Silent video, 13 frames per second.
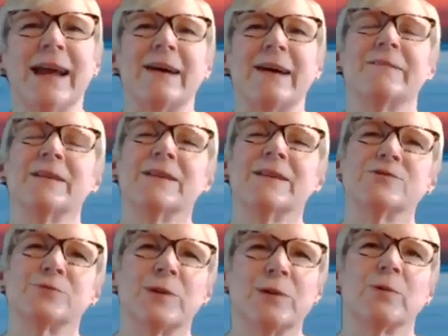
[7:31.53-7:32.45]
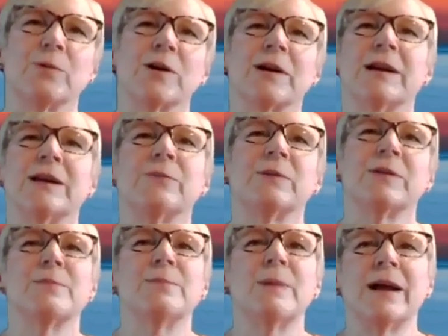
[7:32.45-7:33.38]
enjoyed working with the My
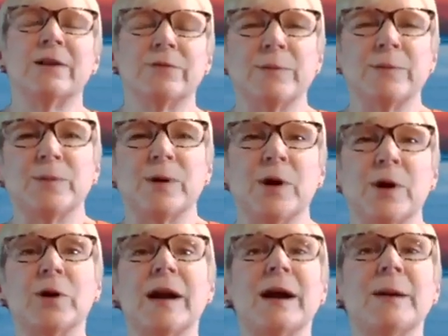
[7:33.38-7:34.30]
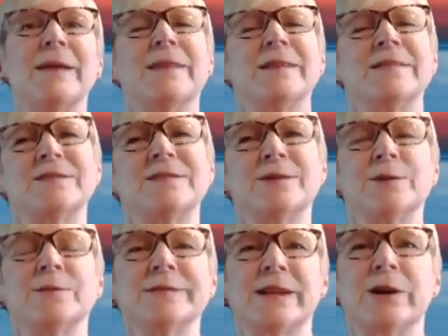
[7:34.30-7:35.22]
Dream program and the students that
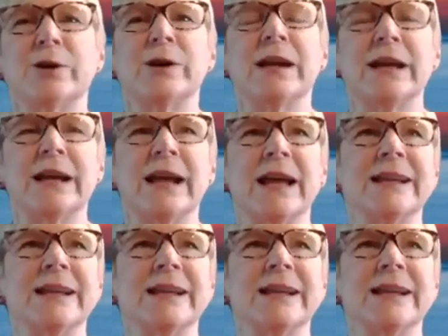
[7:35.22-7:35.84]
are in it